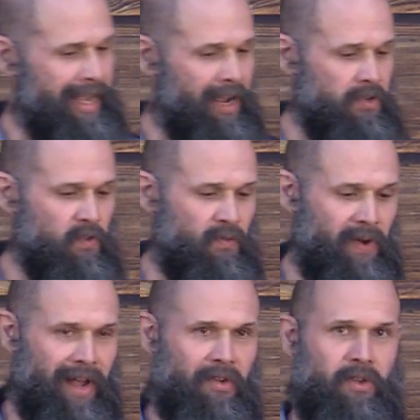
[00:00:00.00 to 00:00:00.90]
how you
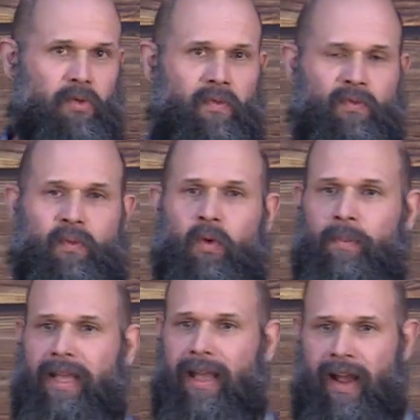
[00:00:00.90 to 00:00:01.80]

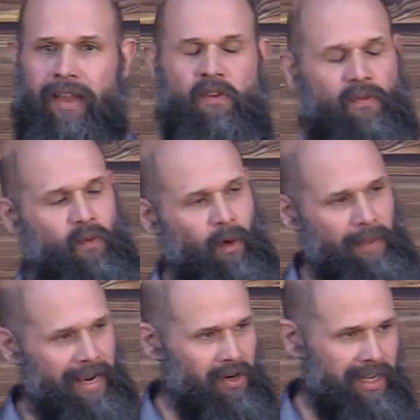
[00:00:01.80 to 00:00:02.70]

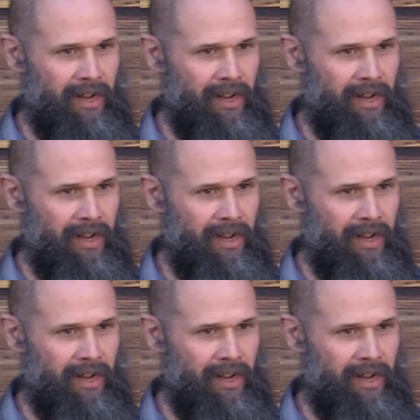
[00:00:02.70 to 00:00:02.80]
format your